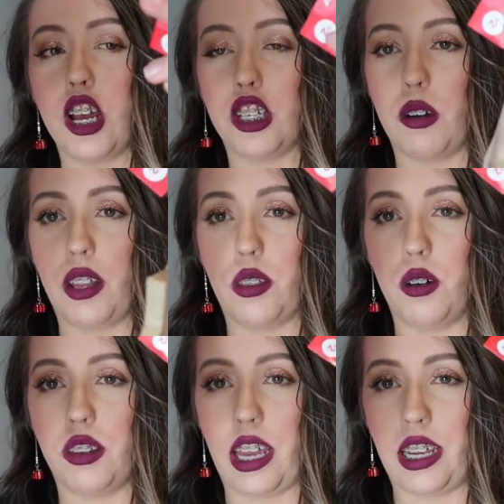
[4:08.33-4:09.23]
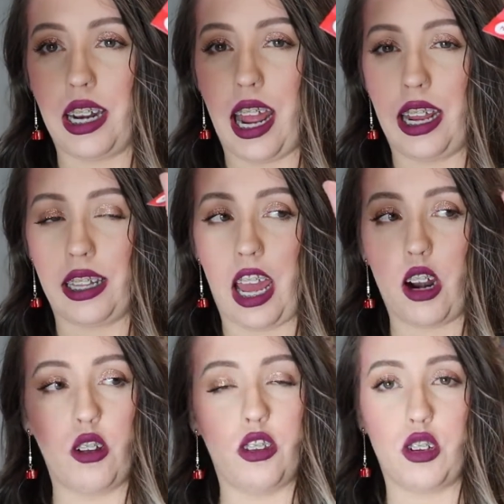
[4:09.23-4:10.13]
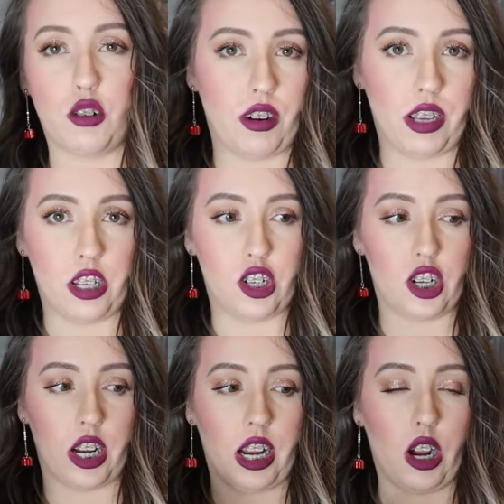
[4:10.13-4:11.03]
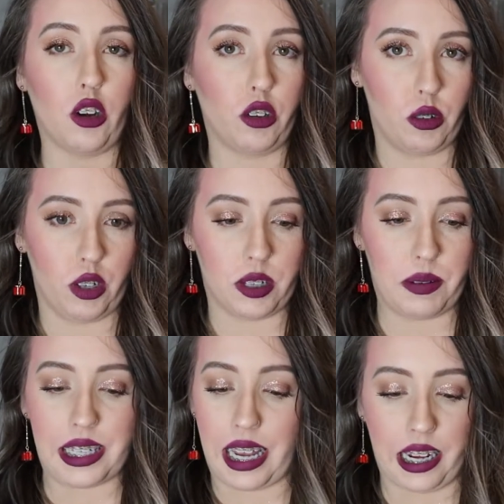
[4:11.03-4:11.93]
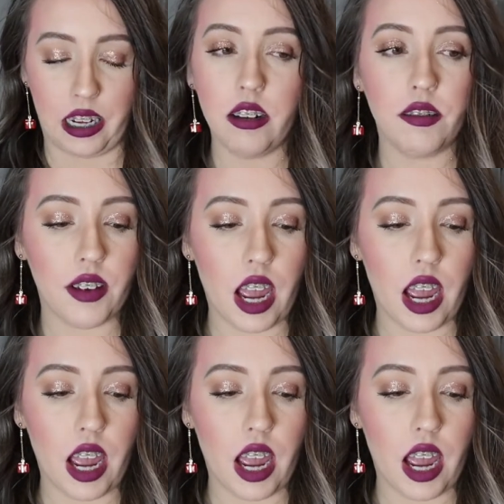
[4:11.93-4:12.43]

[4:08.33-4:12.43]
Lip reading: So I thought they can hang that on the tree this year on Christmas Eve.